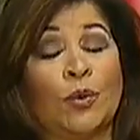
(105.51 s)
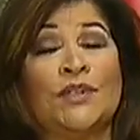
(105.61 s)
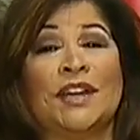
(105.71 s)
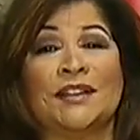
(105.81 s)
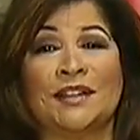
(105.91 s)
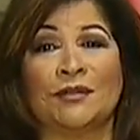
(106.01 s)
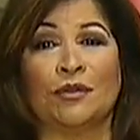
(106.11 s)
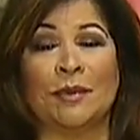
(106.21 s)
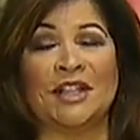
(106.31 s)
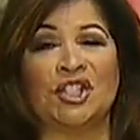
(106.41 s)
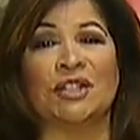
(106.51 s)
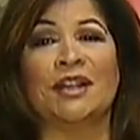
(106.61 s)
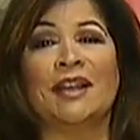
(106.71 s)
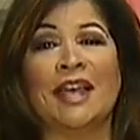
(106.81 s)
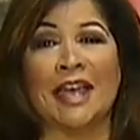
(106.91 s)
we've got the information
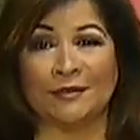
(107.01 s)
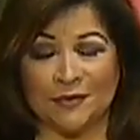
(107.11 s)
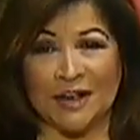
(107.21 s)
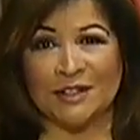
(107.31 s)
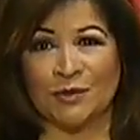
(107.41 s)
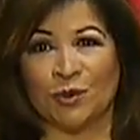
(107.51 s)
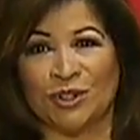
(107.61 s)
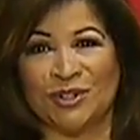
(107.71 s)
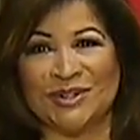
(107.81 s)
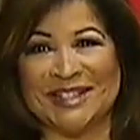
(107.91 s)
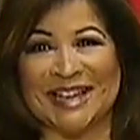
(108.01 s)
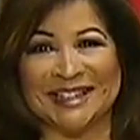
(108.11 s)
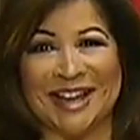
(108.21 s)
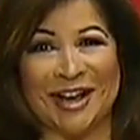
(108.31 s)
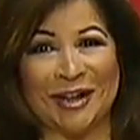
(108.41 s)
at
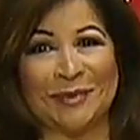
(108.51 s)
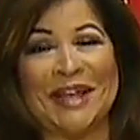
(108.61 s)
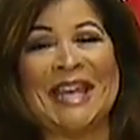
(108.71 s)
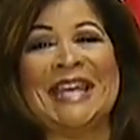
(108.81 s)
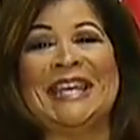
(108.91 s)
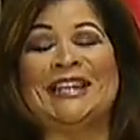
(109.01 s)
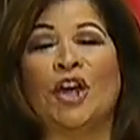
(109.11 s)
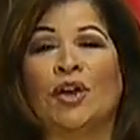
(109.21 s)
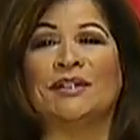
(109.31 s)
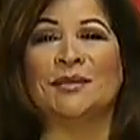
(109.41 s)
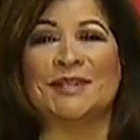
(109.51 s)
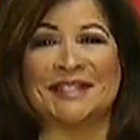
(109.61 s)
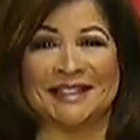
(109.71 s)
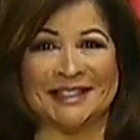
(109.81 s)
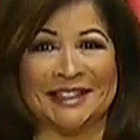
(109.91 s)
fox4news.com. In Haltom
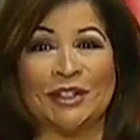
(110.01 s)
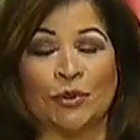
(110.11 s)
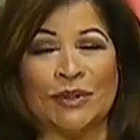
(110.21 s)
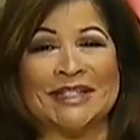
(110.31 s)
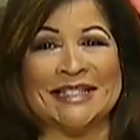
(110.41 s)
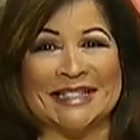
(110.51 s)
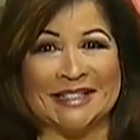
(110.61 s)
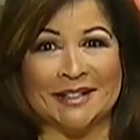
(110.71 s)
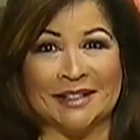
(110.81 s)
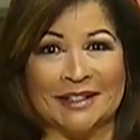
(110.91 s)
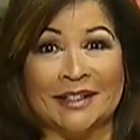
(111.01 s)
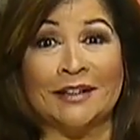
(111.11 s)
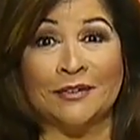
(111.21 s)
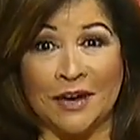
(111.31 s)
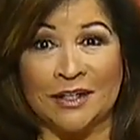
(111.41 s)
City, Clarice Tinsley,
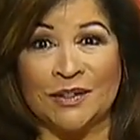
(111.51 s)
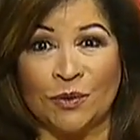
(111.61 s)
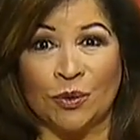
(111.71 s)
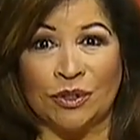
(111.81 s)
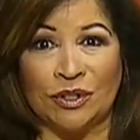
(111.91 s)
Fox 4